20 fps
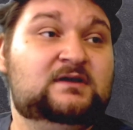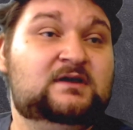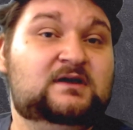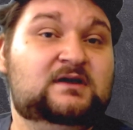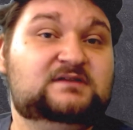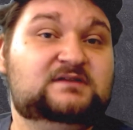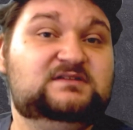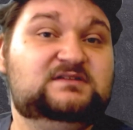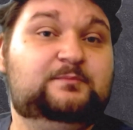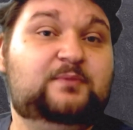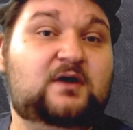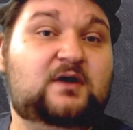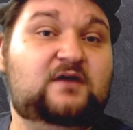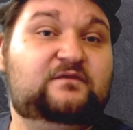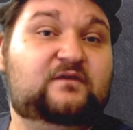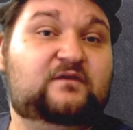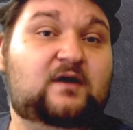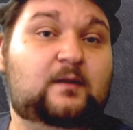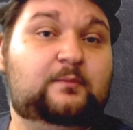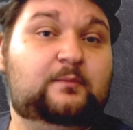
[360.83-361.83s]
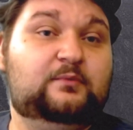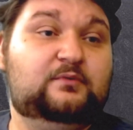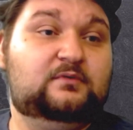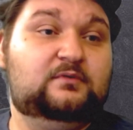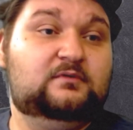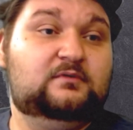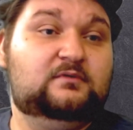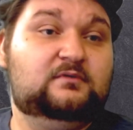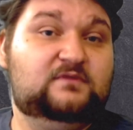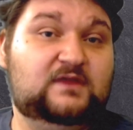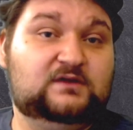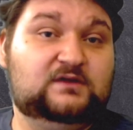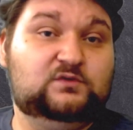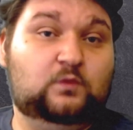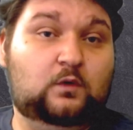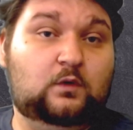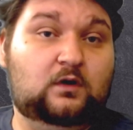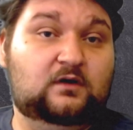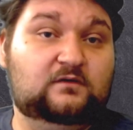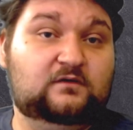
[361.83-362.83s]
to buff up the
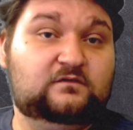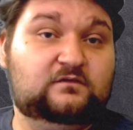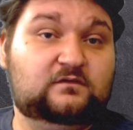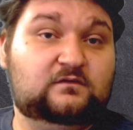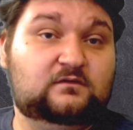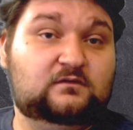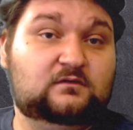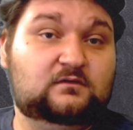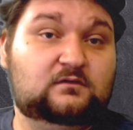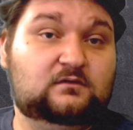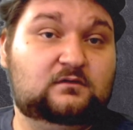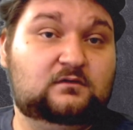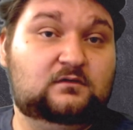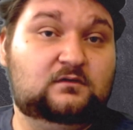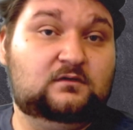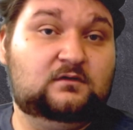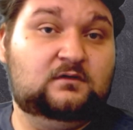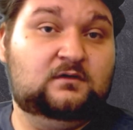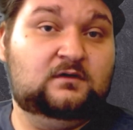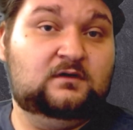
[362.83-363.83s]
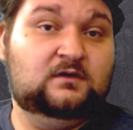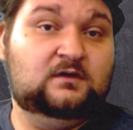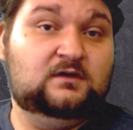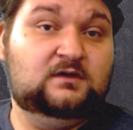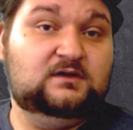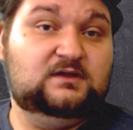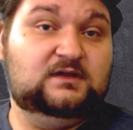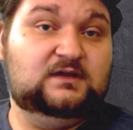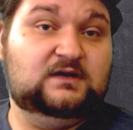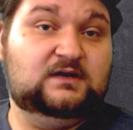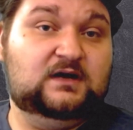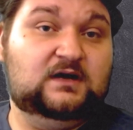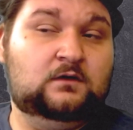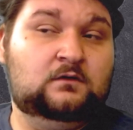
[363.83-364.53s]
dwarf, you know?